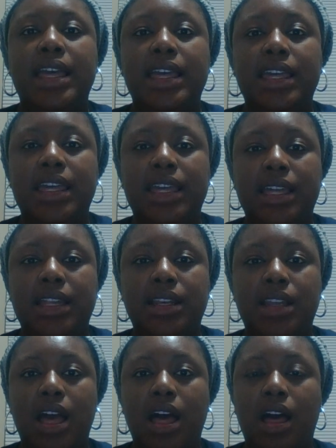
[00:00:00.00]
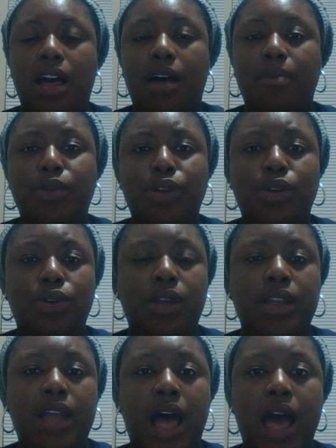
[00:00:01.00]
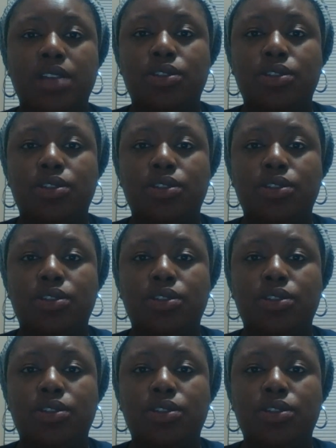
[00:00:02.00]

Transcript: in uh, middle and high